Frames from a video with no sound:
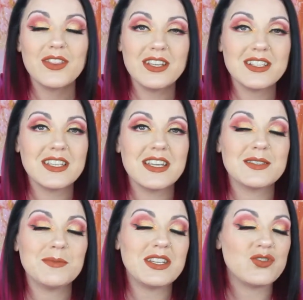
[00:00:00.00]
this
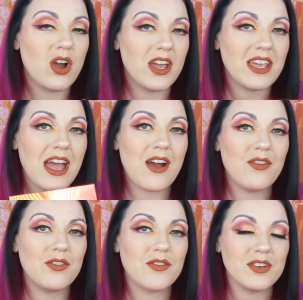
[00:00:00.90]
is me trying
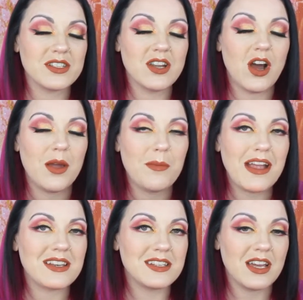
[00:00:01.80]
out for the first time
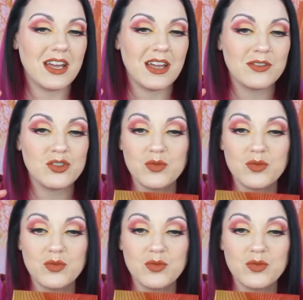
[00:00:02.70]
and uh,